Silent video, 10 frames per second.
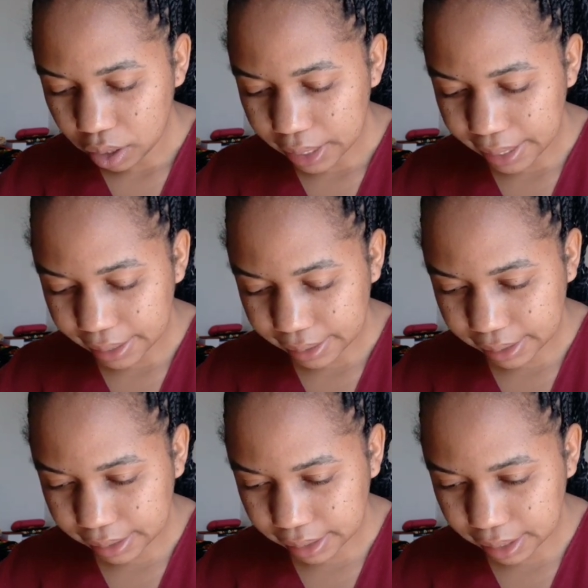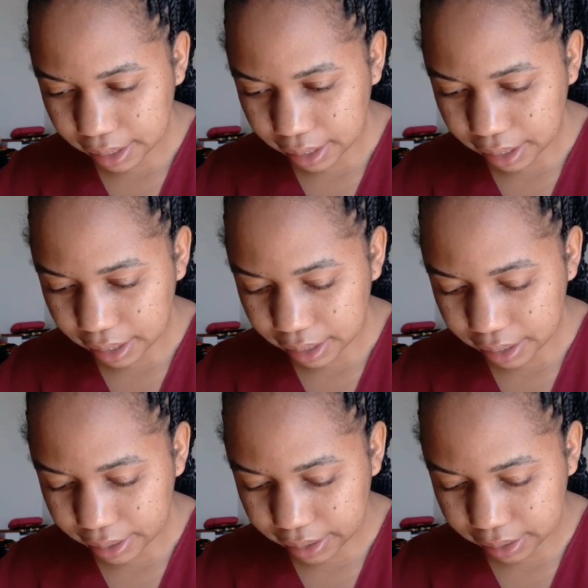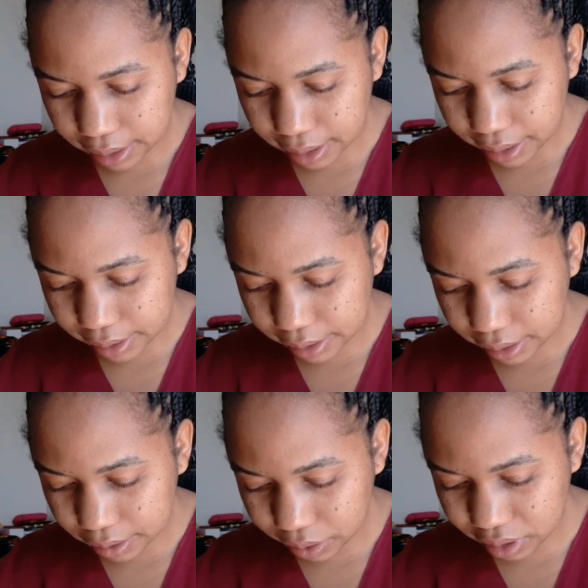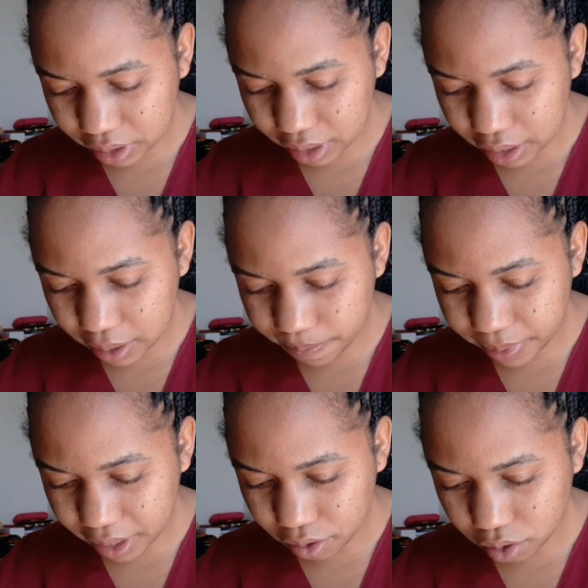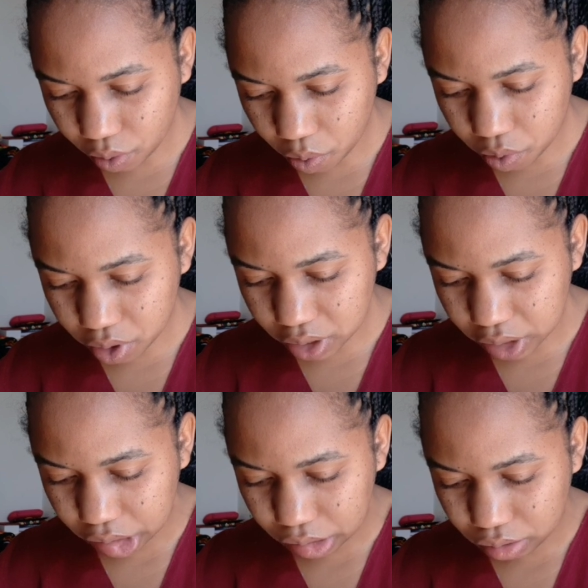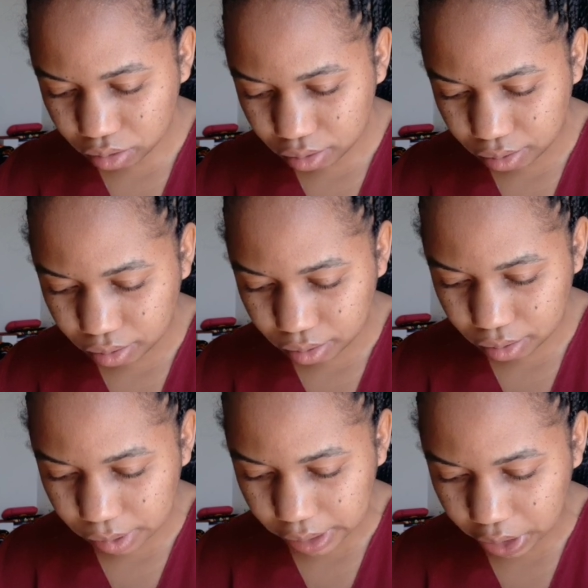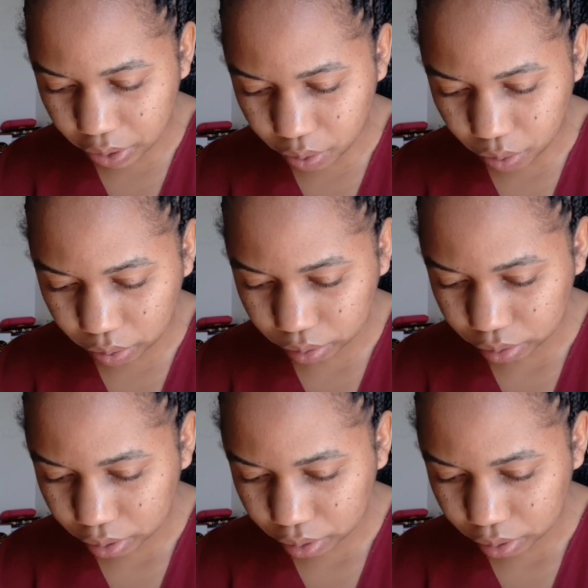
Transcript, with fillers: let's see, uh, let's see, let's see. So it, it depends on, you know,